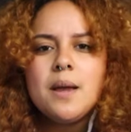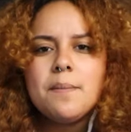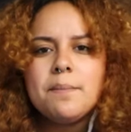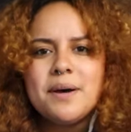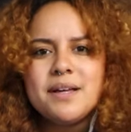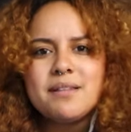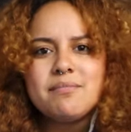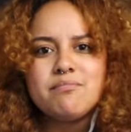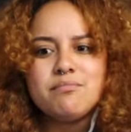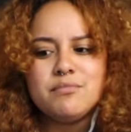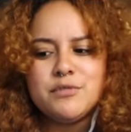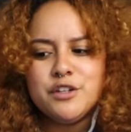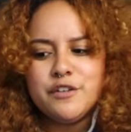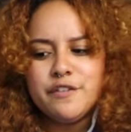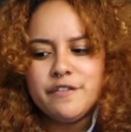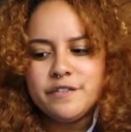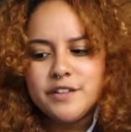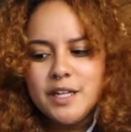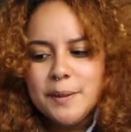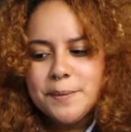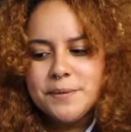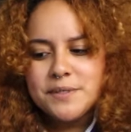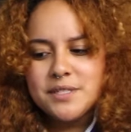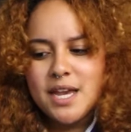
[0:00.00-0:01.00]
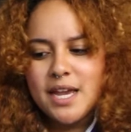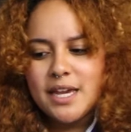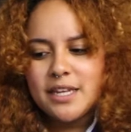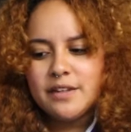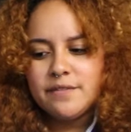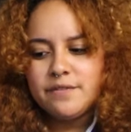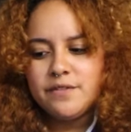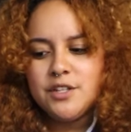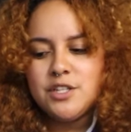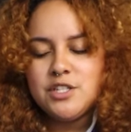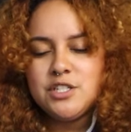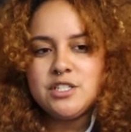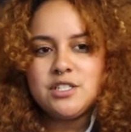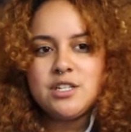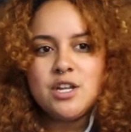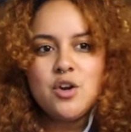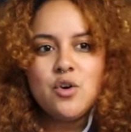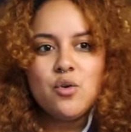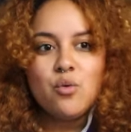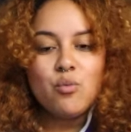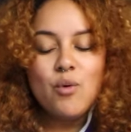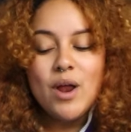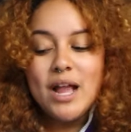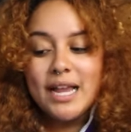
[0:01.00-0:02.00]
But the flip side of this
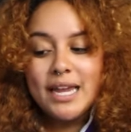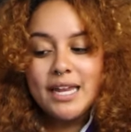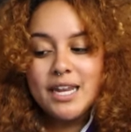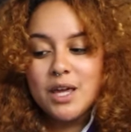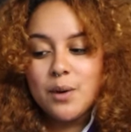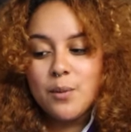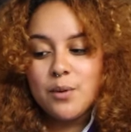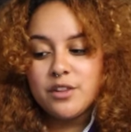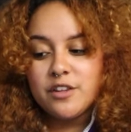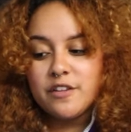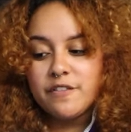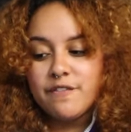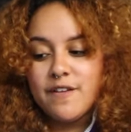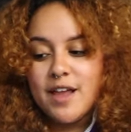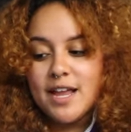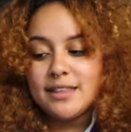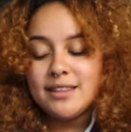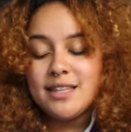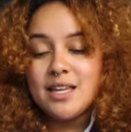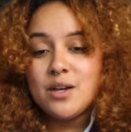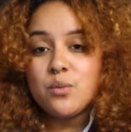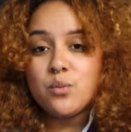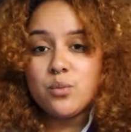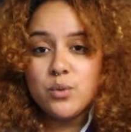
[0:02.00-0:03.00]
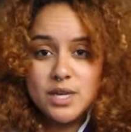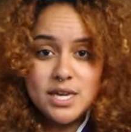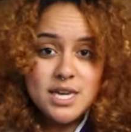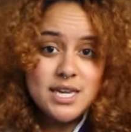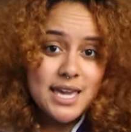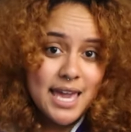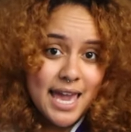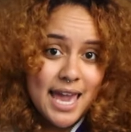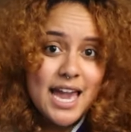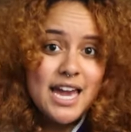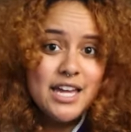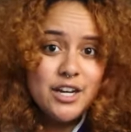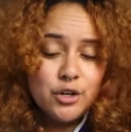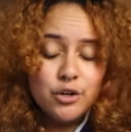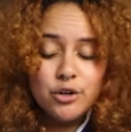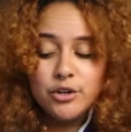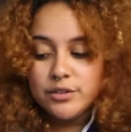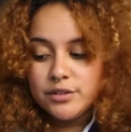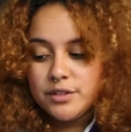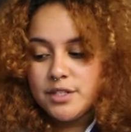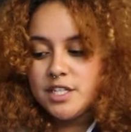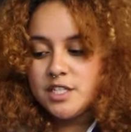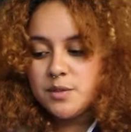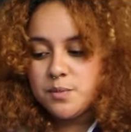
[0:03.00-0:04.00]
reckoning with the fact that we can
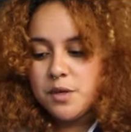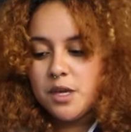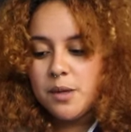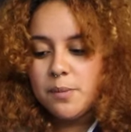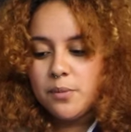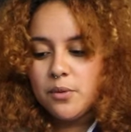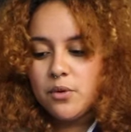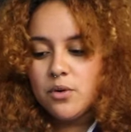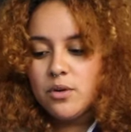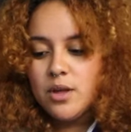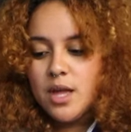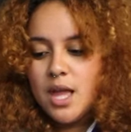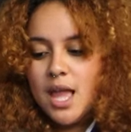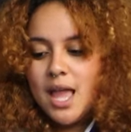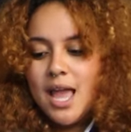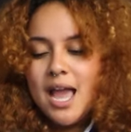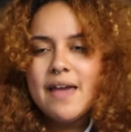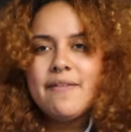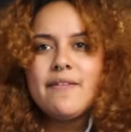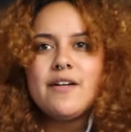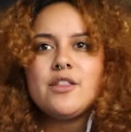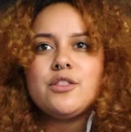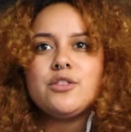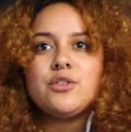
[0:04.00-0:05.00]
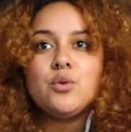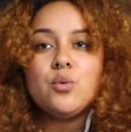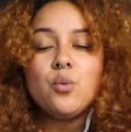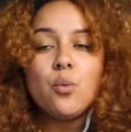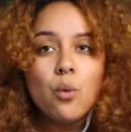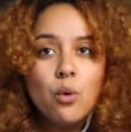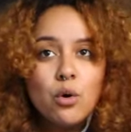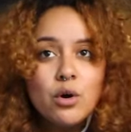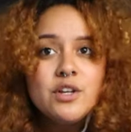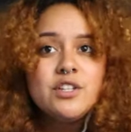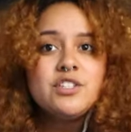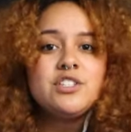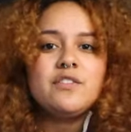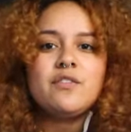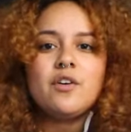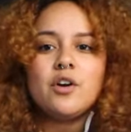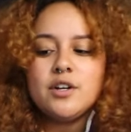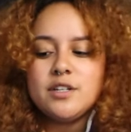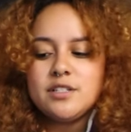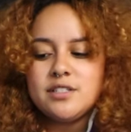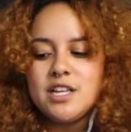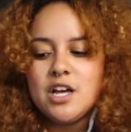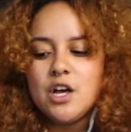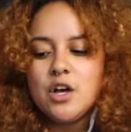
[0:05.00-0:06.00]
hurt these people, and that the worst of
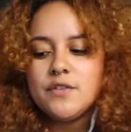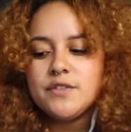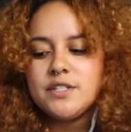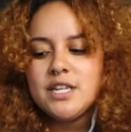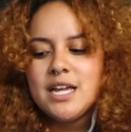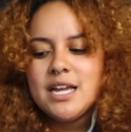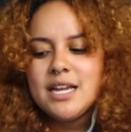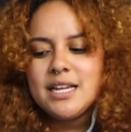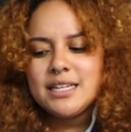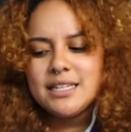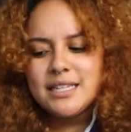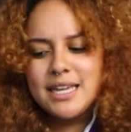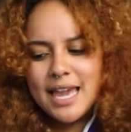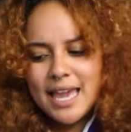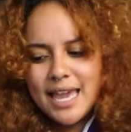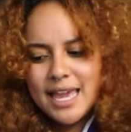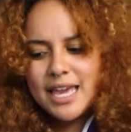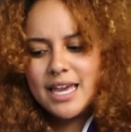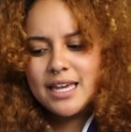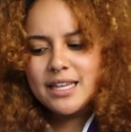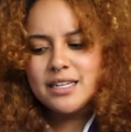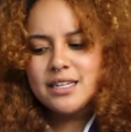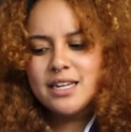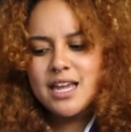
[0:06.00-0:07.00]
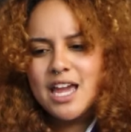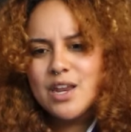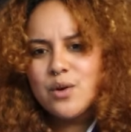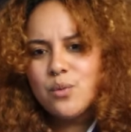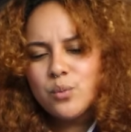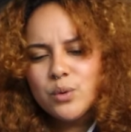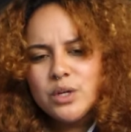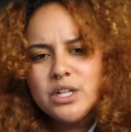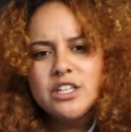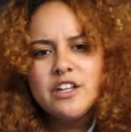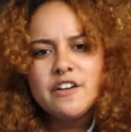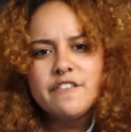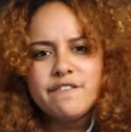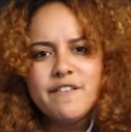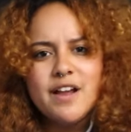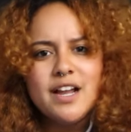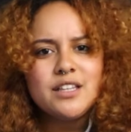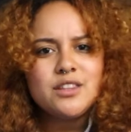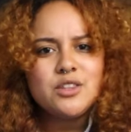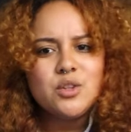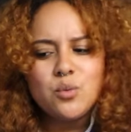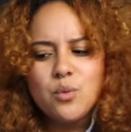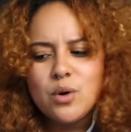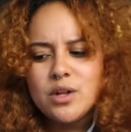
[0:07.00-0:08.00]
ourselves can and will
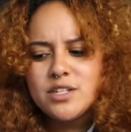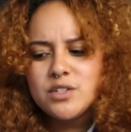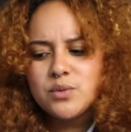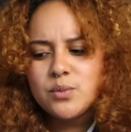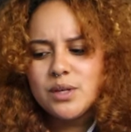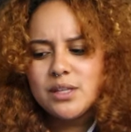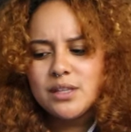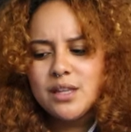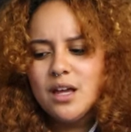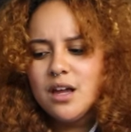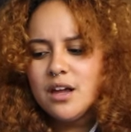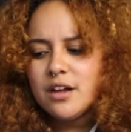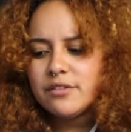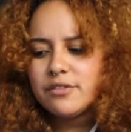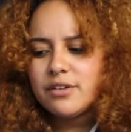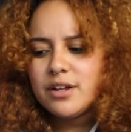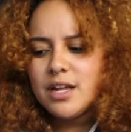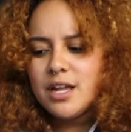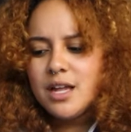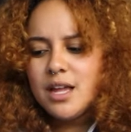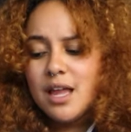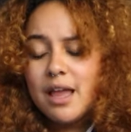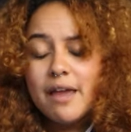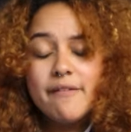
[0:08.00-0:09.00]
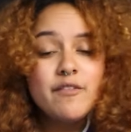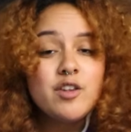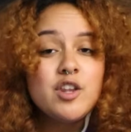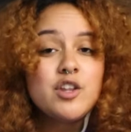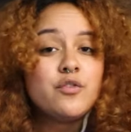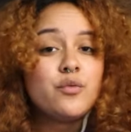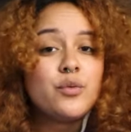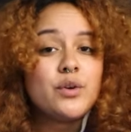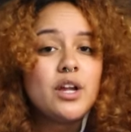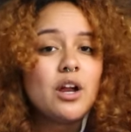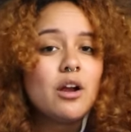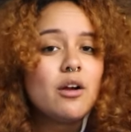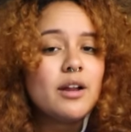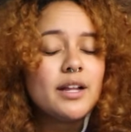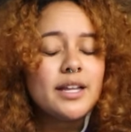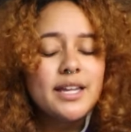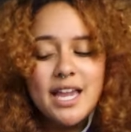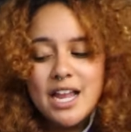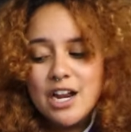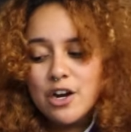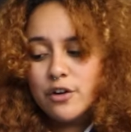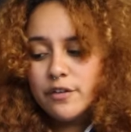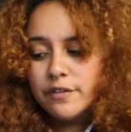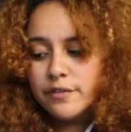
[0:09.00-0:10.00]
affect the ones we love, and that if we aren't
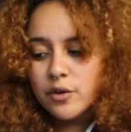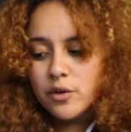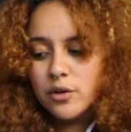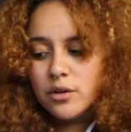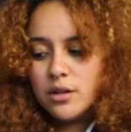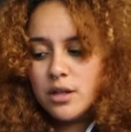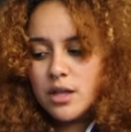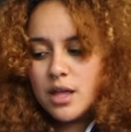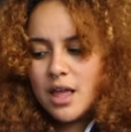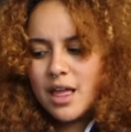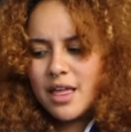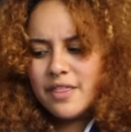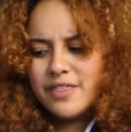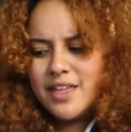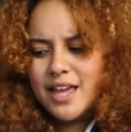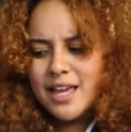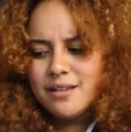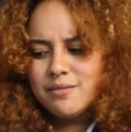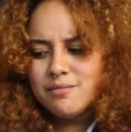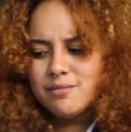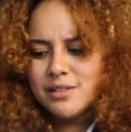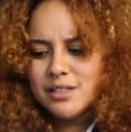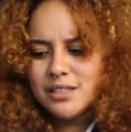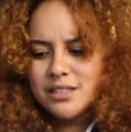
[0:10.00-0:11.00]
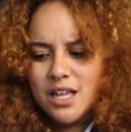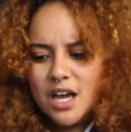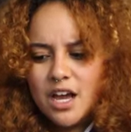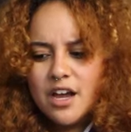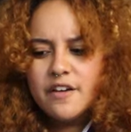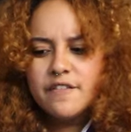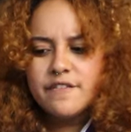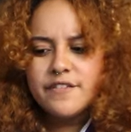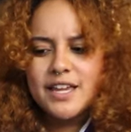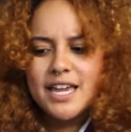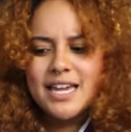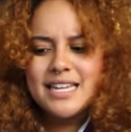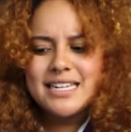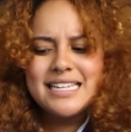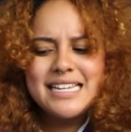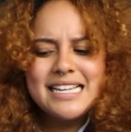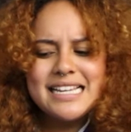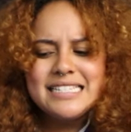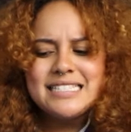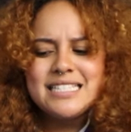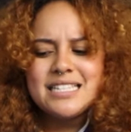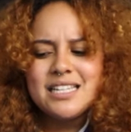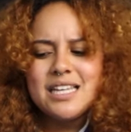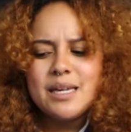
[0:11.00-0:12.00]
careful, that love can
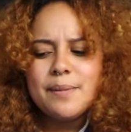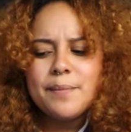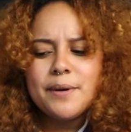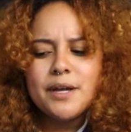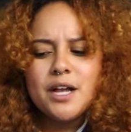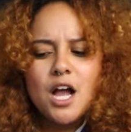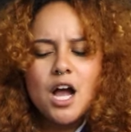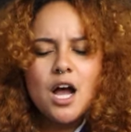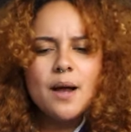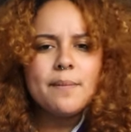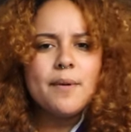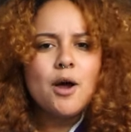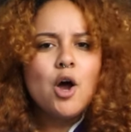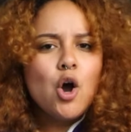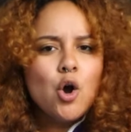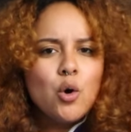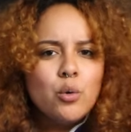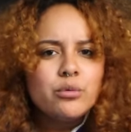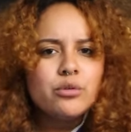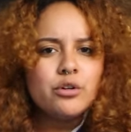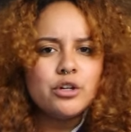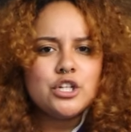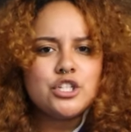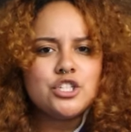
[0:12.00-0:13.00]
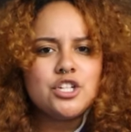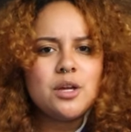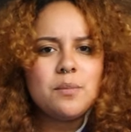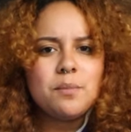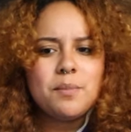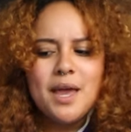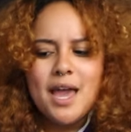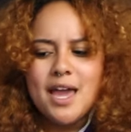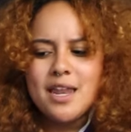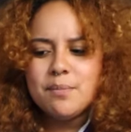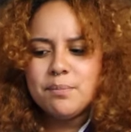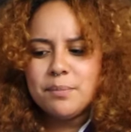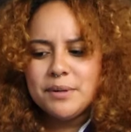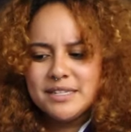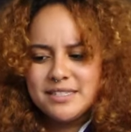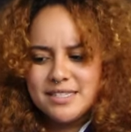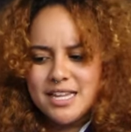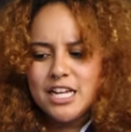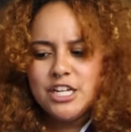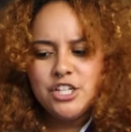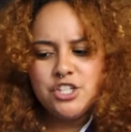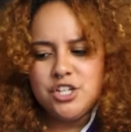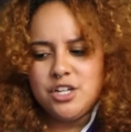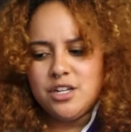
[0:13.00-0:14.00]
easily become ownership and
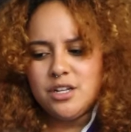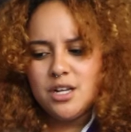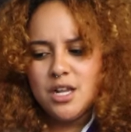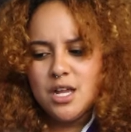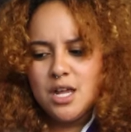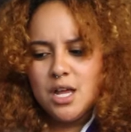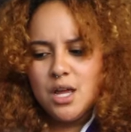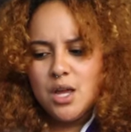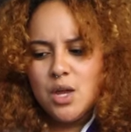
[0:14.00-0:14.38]
possession,